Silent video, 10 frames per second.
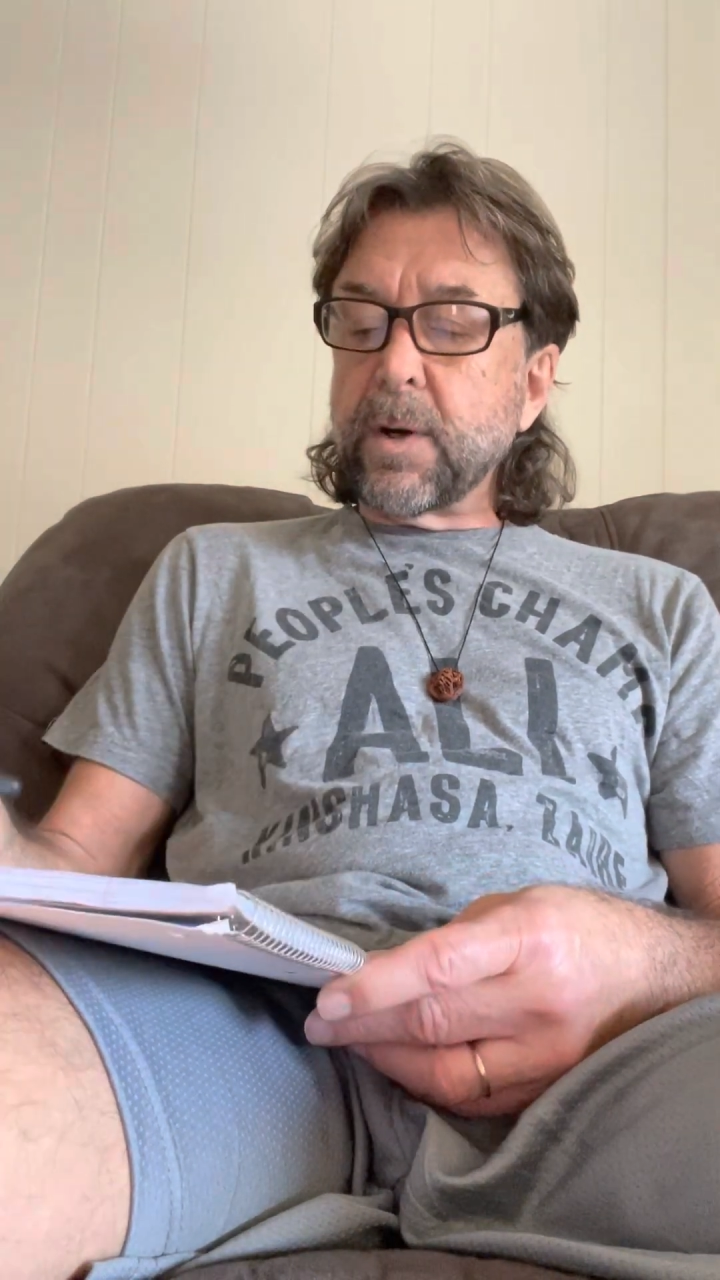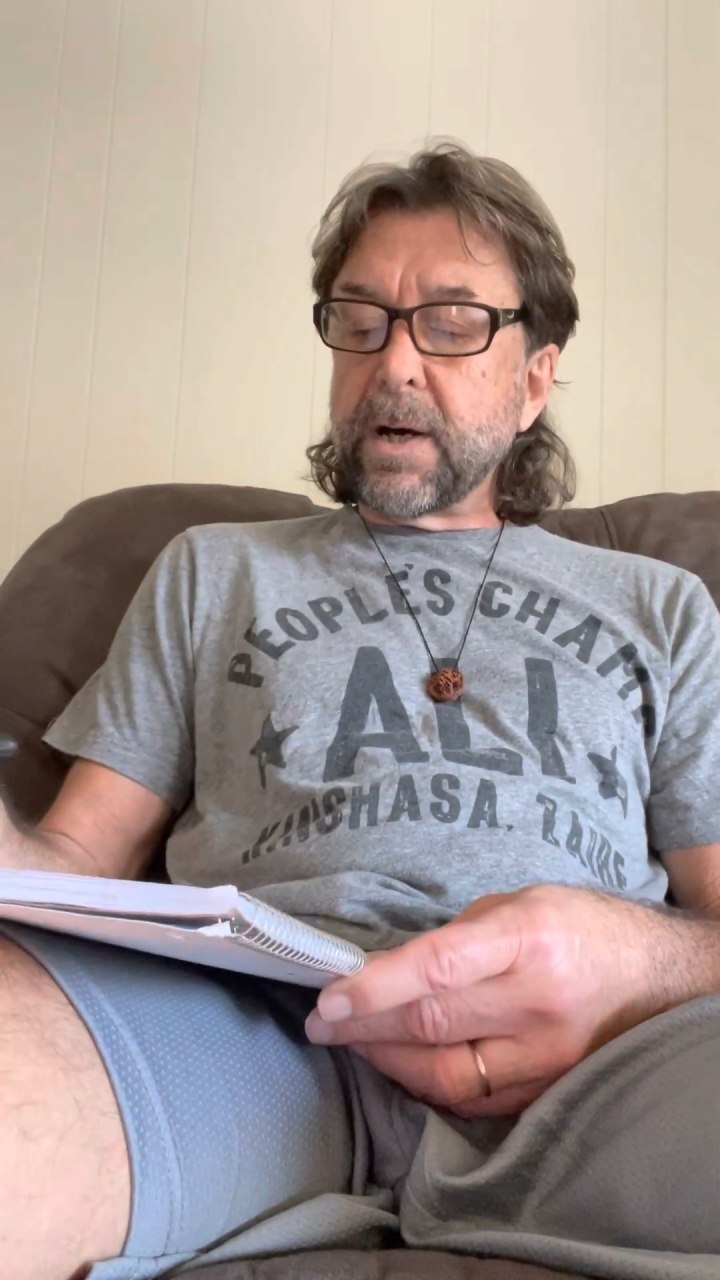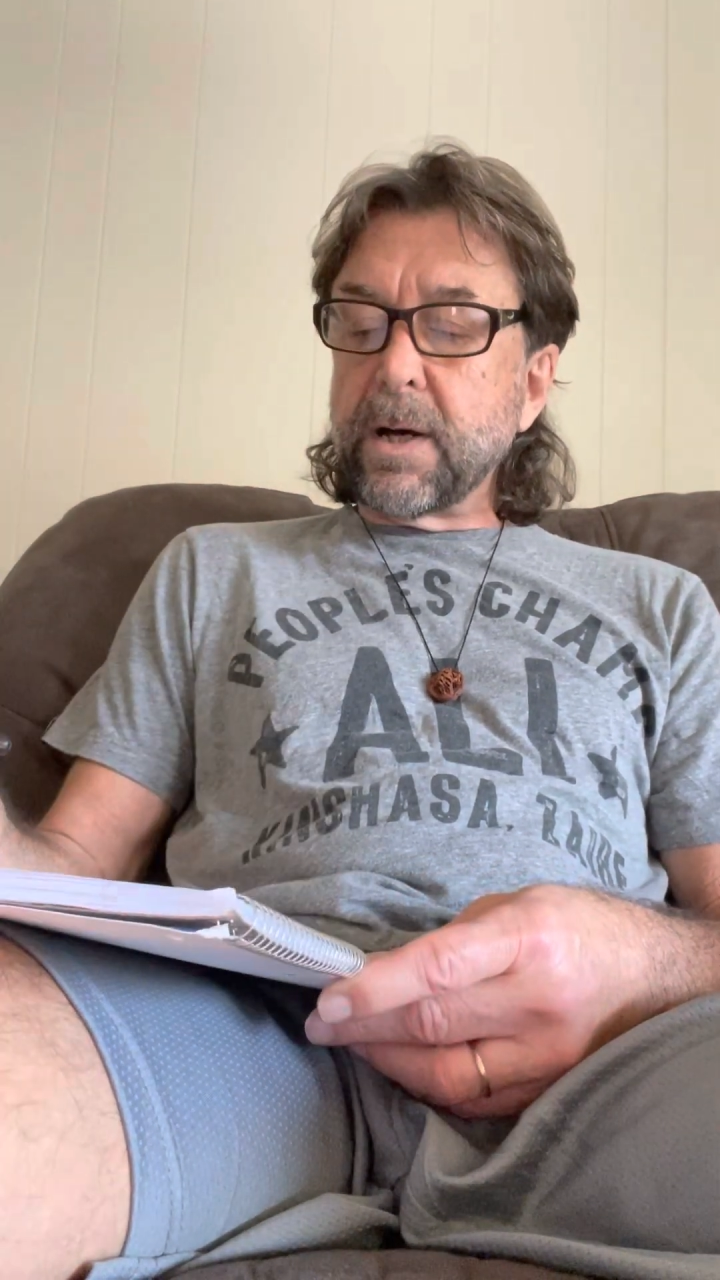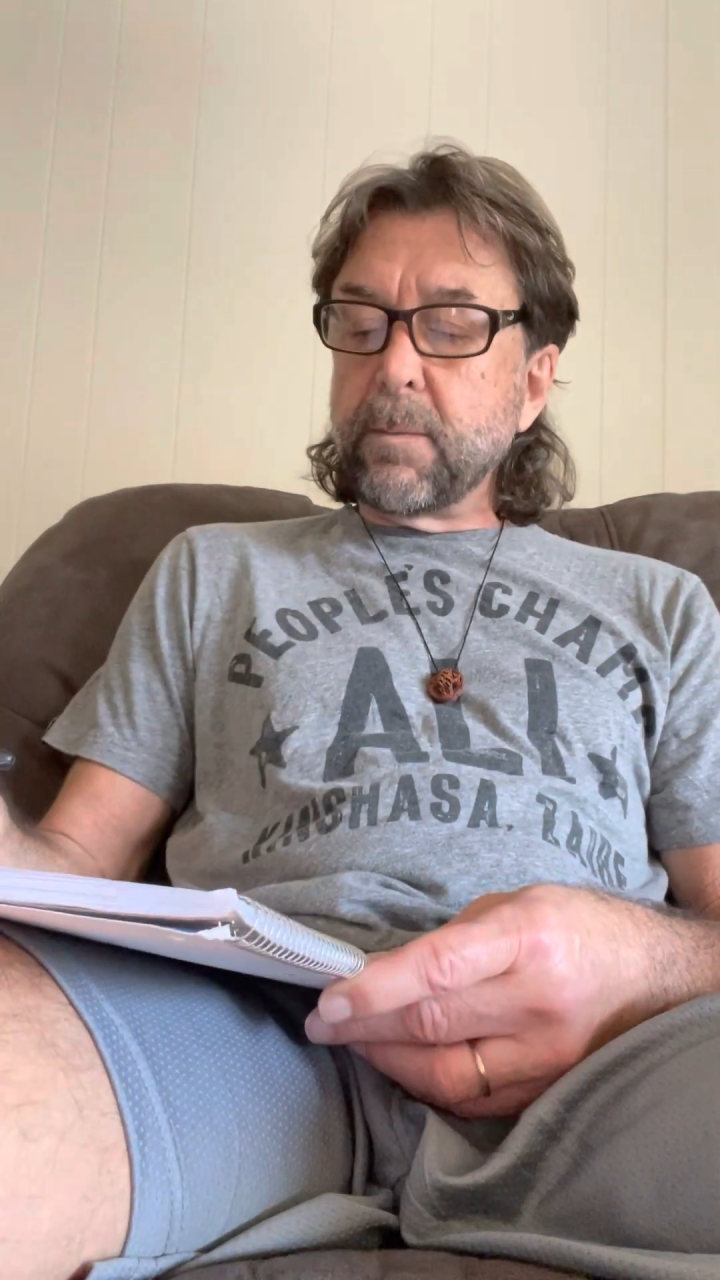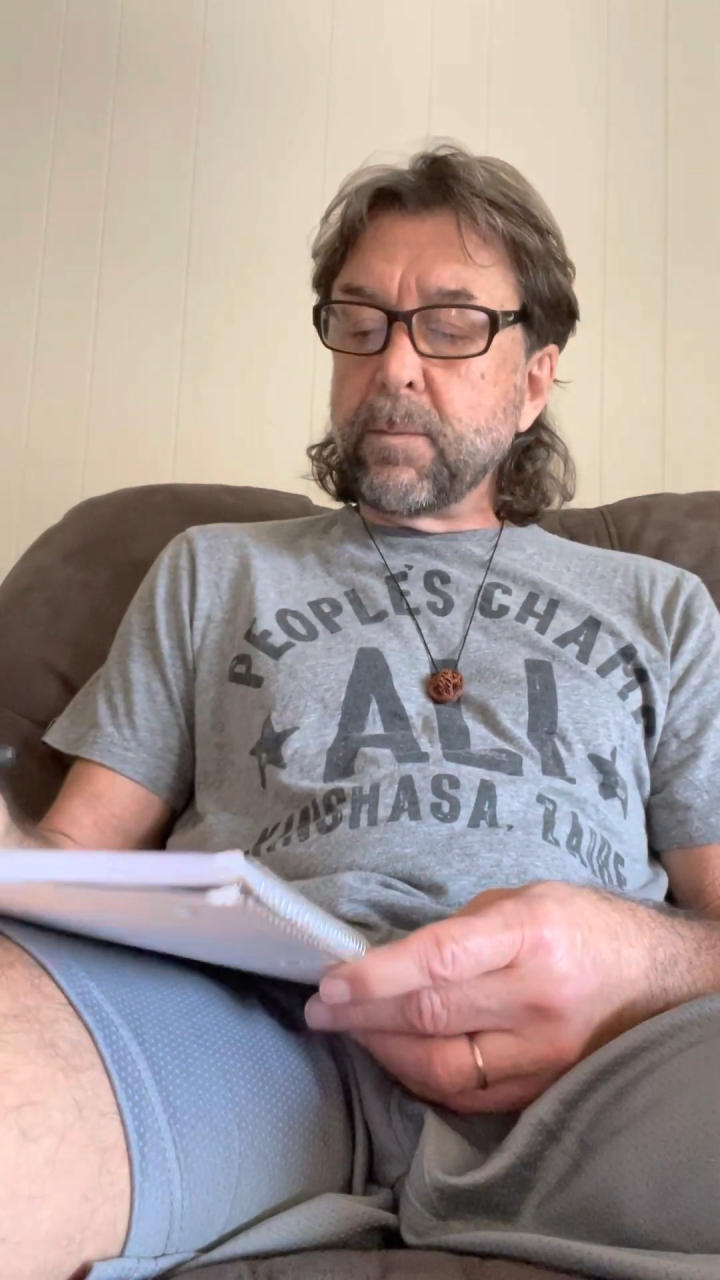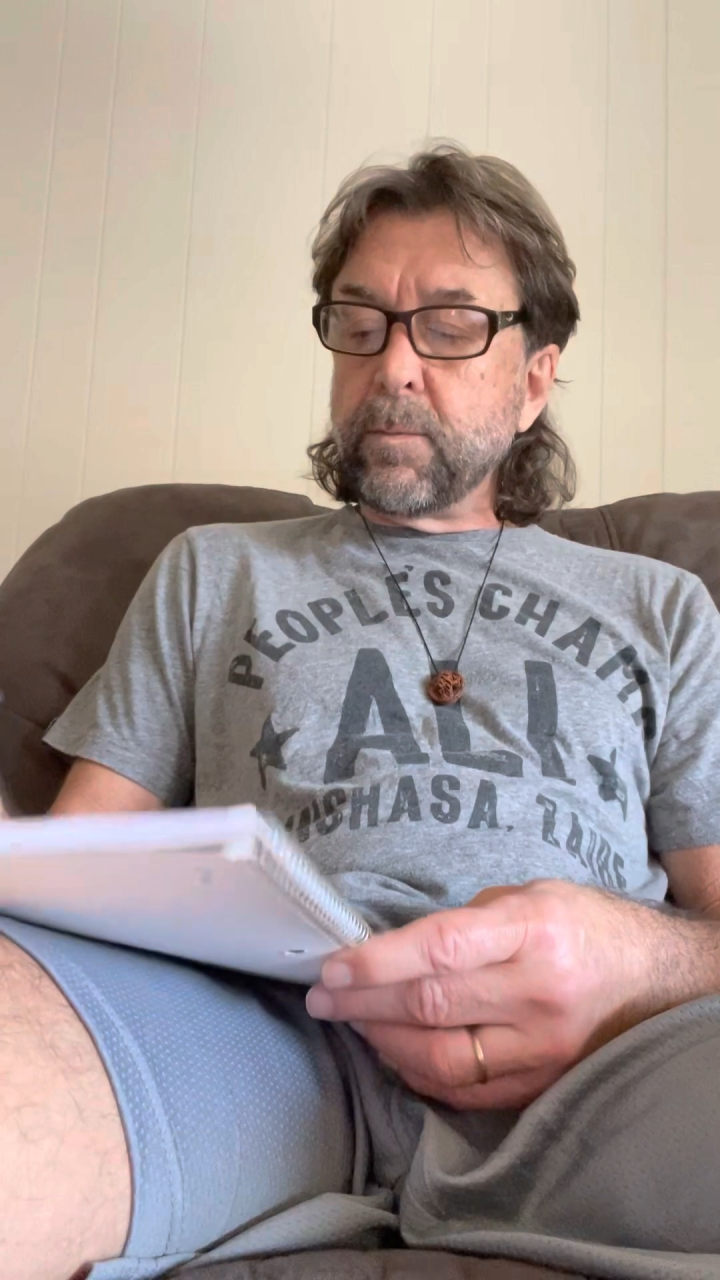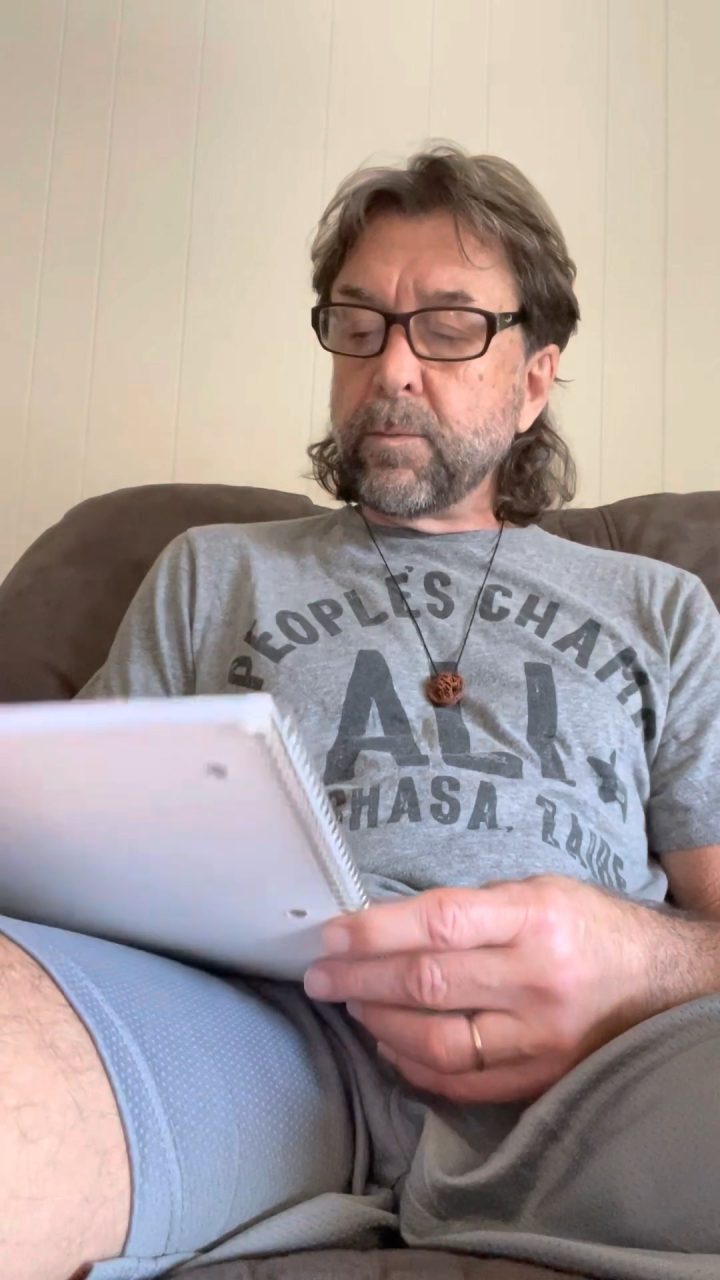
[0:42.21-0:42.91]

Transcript: um,